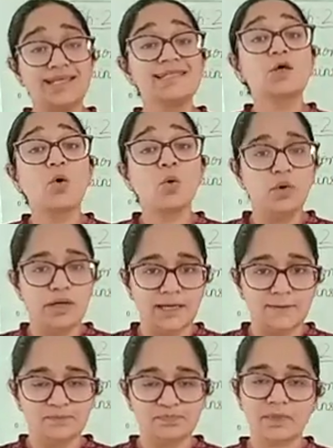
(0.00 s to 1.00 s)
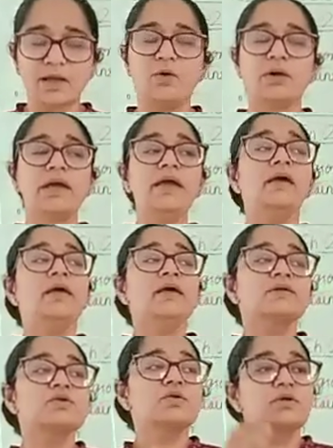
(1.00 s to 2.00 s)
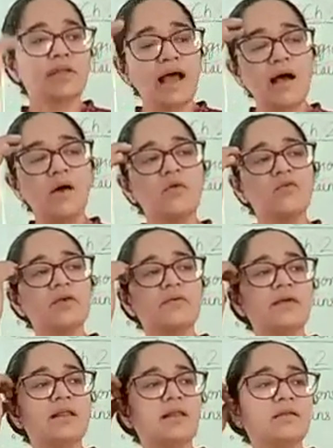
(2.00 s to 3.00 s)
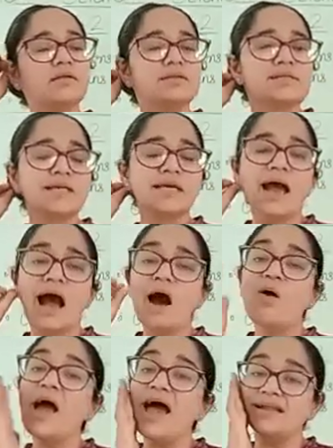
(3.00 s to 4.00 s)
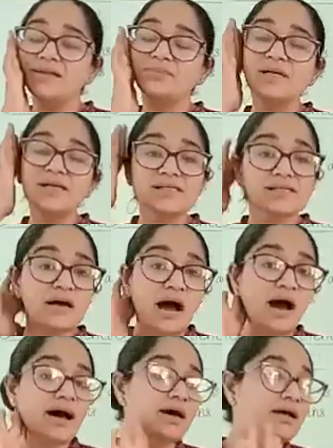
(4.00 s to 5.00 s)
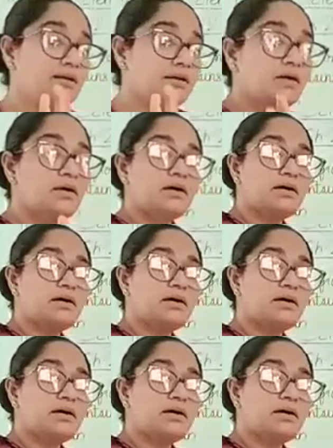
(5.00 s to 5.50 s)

is cold. Okay, so now we will see how animals are